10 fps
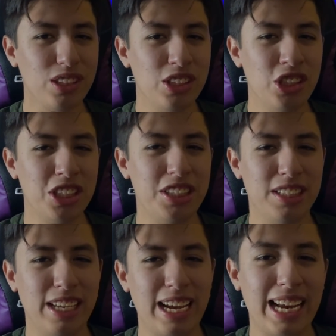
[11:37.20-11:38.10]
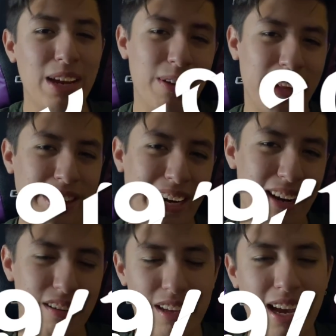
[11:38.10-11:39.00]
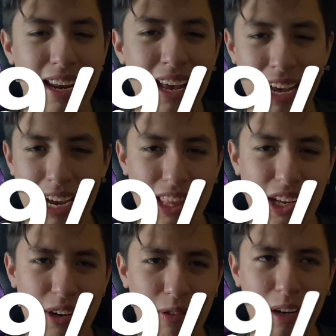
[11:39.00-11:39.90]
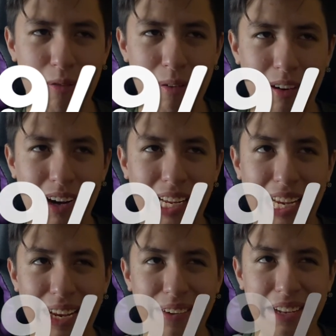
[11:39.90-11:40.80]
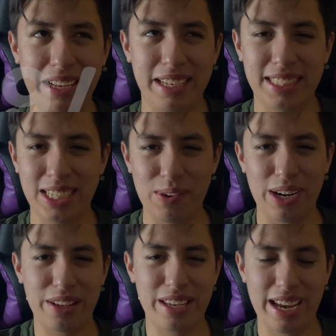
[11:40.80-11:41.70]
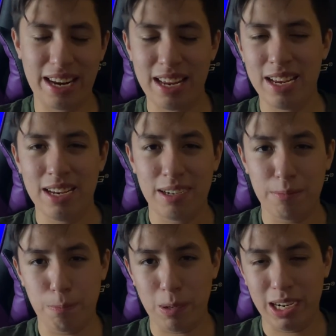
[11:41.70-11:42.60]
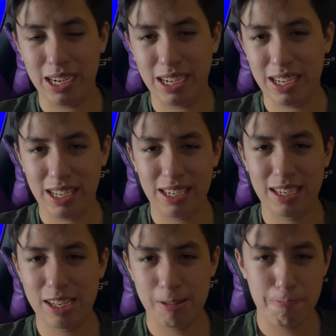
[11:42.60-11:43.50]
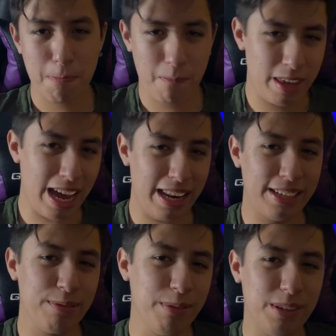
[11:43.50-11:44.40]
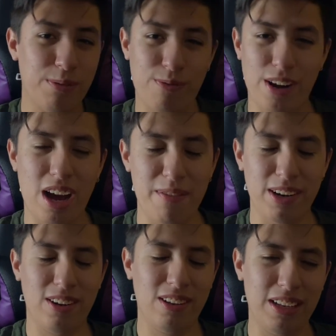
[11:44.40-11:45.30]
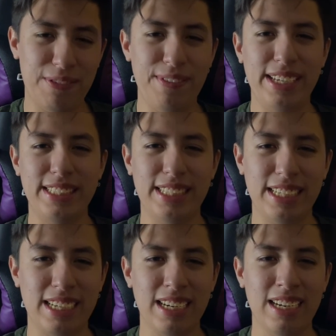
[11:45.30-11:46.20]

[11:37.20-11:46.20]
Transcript: Justice League. I gave it a 9 out of 10. And the other one, if I'm correct, I gave it a 7 out of 10. But yeah, this movie is phenomenal, amazing,